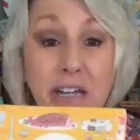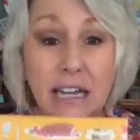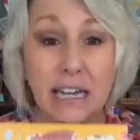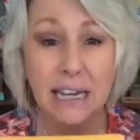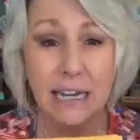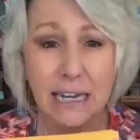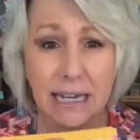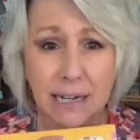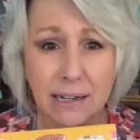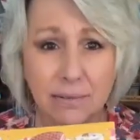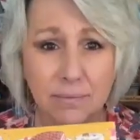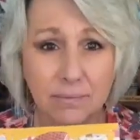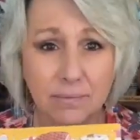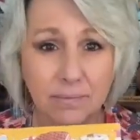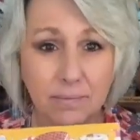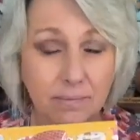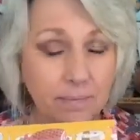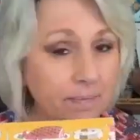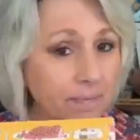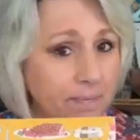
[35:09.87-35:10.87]
you need it?
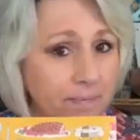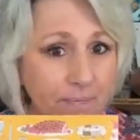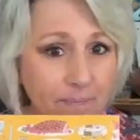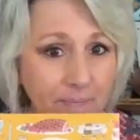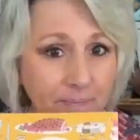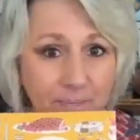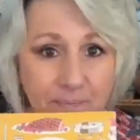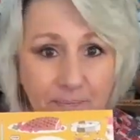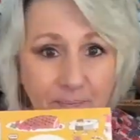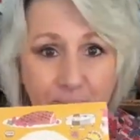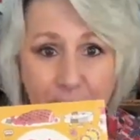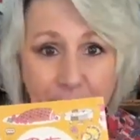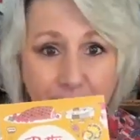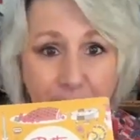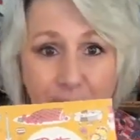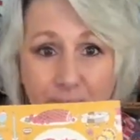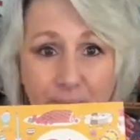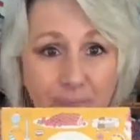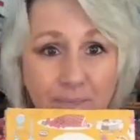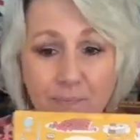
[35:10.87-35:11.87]
Mm-mm.
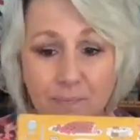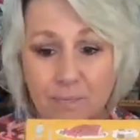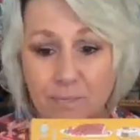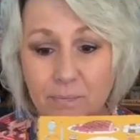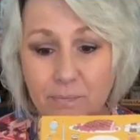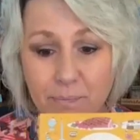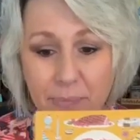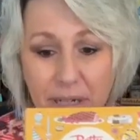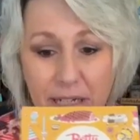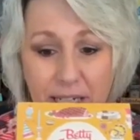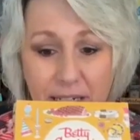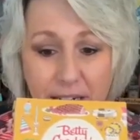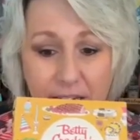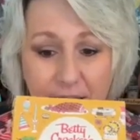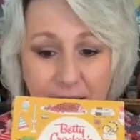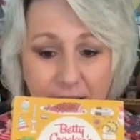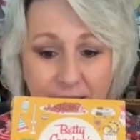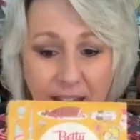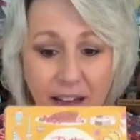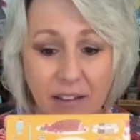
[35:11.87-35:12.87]
But do
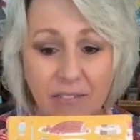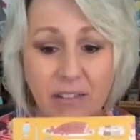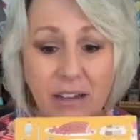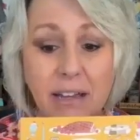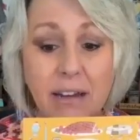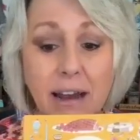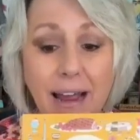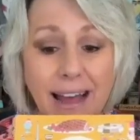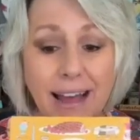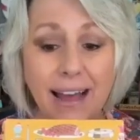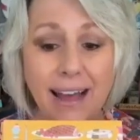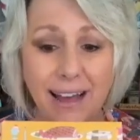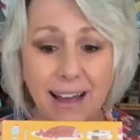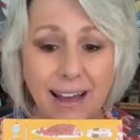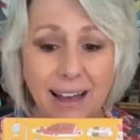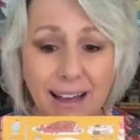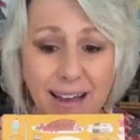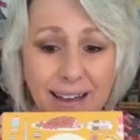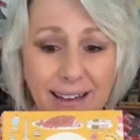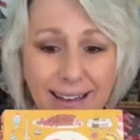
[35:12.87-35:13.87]
you love it?
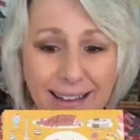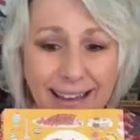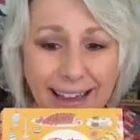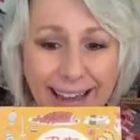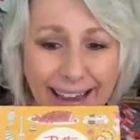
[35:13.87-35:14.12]
Uh-huh.